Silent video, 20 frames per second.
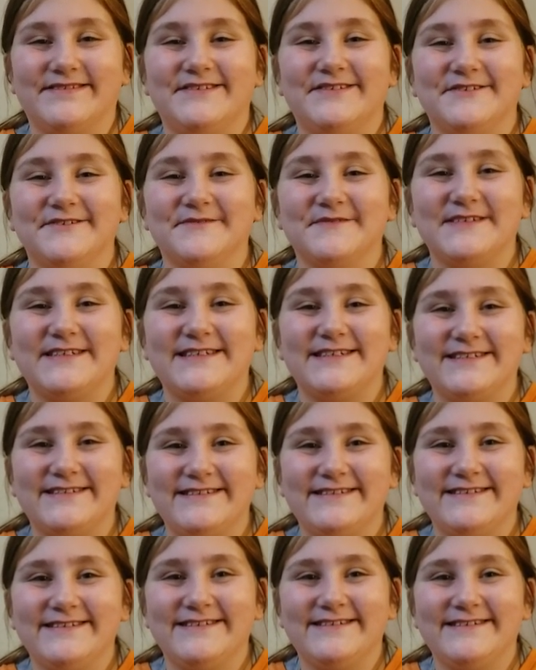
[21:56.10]
Zoom in.
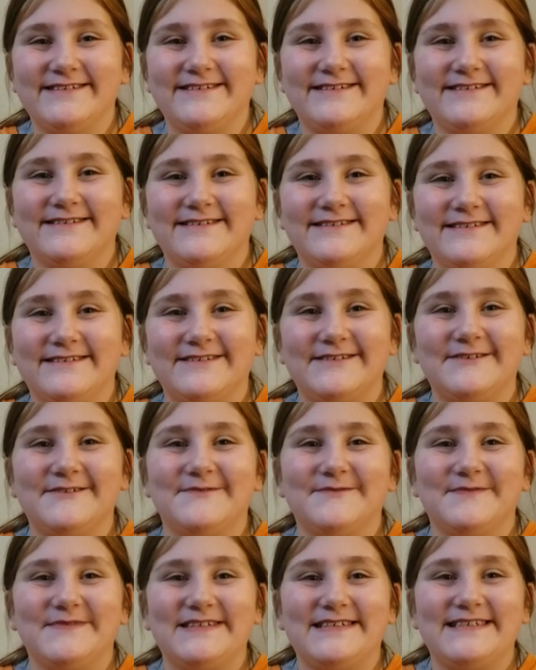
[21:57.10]

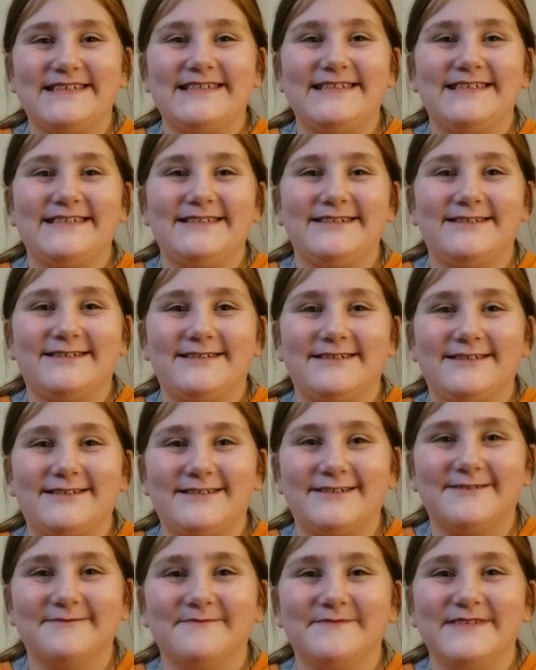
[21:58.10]
Zoom in
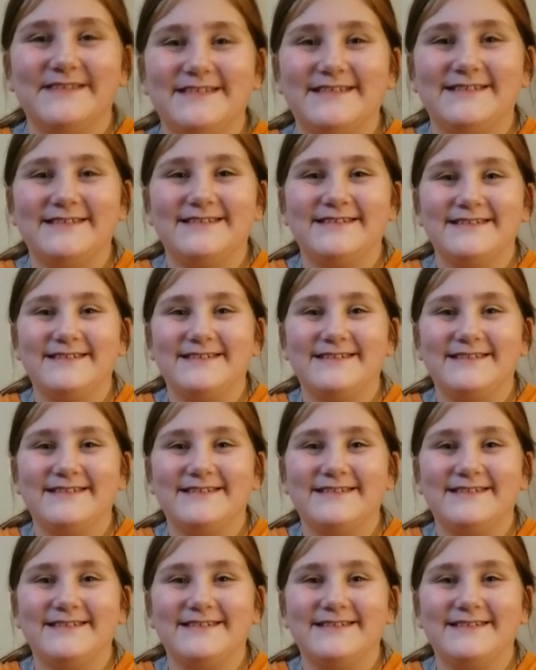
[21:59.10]
on me.